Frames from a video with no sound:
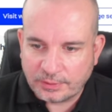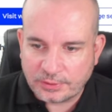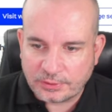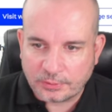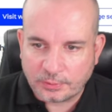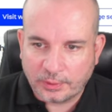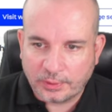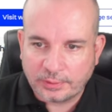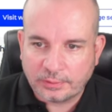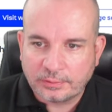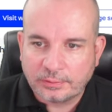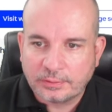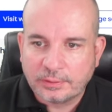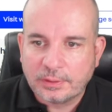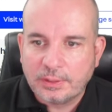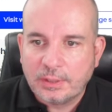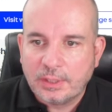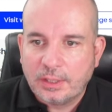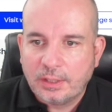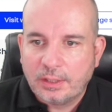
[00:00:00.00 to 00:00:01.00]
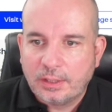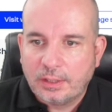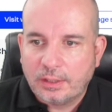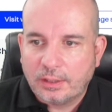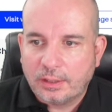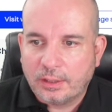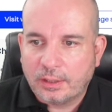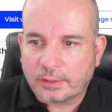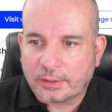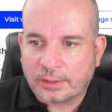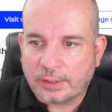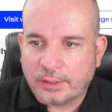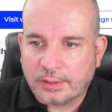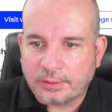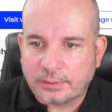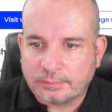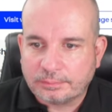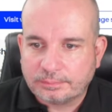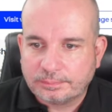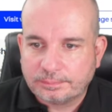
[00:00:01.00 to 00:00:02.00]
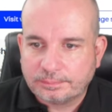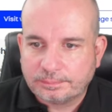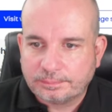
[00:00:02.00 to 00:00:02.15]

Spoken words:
it this way. Okay.